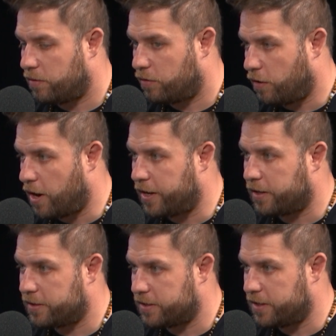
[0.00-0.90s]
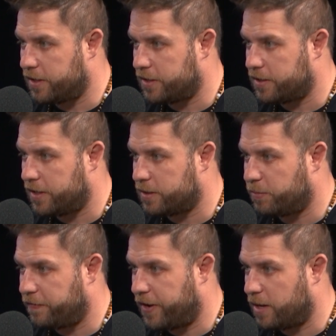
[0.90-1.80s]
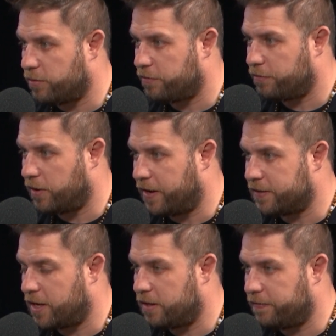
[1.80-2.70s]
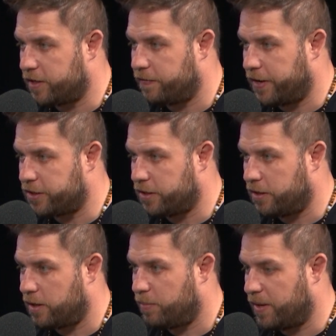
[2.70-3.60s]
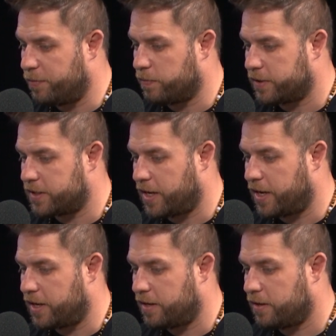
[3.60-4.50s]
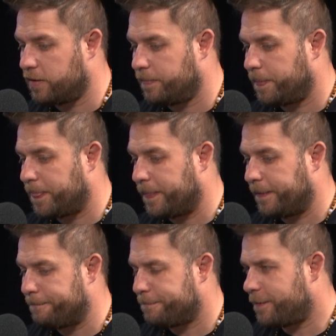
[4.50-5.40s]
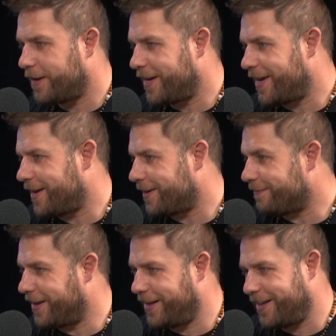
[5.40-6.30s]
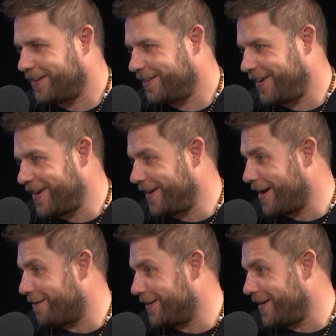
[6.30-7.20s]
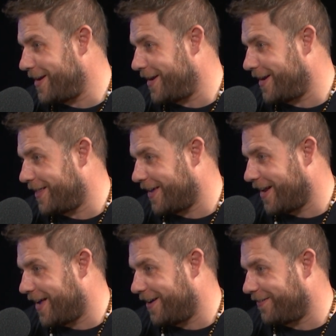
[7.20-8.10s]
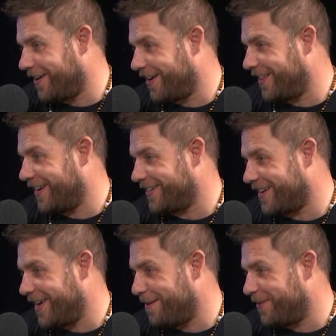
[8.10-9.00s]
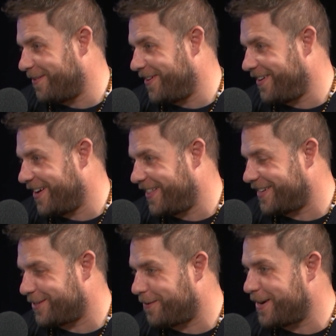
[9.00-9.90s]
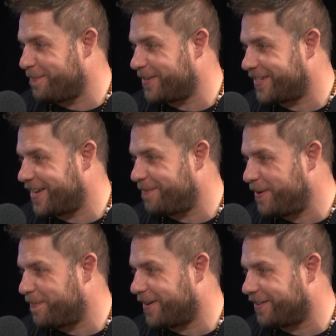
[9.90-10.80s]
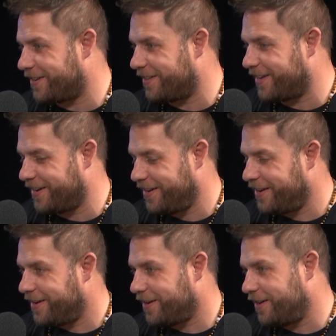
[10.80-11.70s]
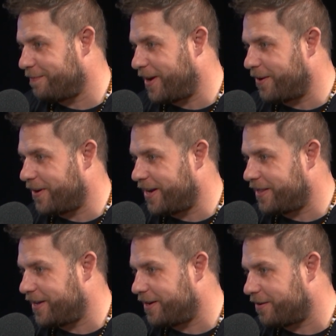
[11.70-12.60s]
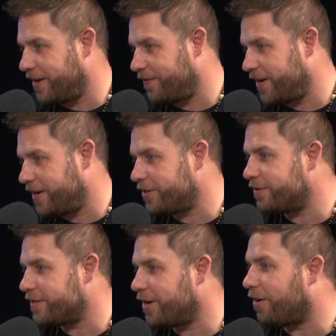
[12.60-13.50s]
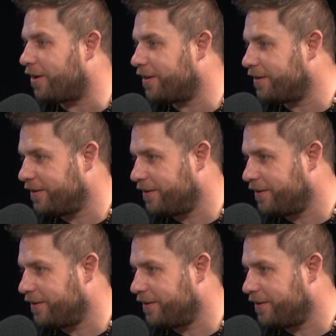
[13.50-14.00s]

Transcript: chronic disease is preventable through lifestyle intervention, people will say, well, you can't guarantee that it's going to happen to me, right? There's 20% of people out there that live my way and they don't have any issues at all.